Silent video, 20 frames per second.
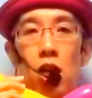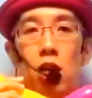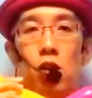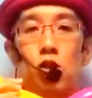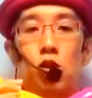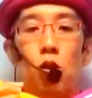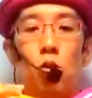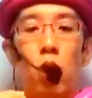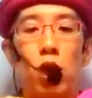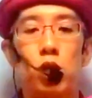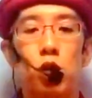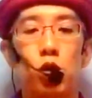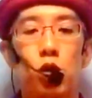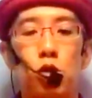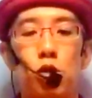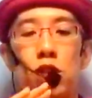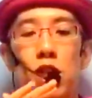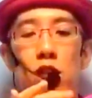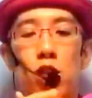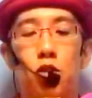So what you
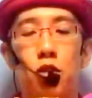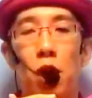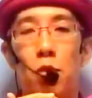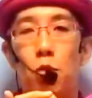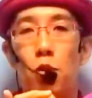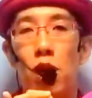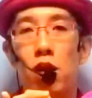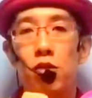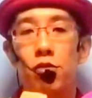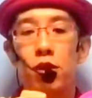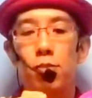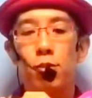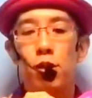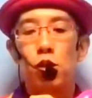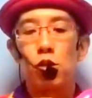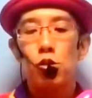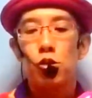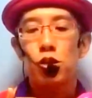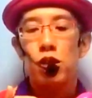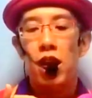do is just grab one of the
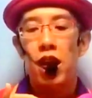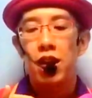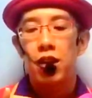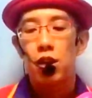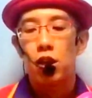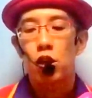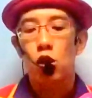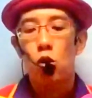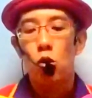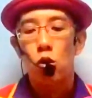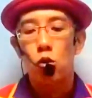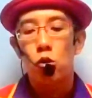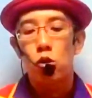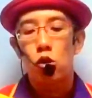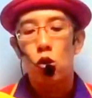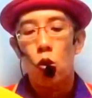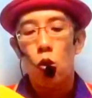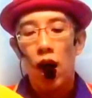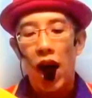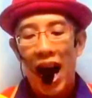balloons and
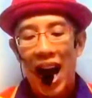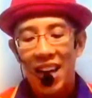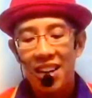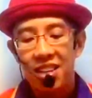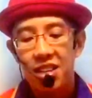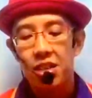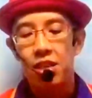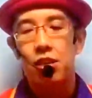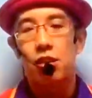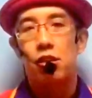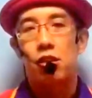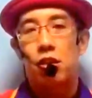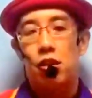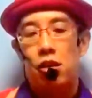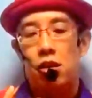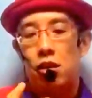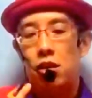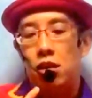go under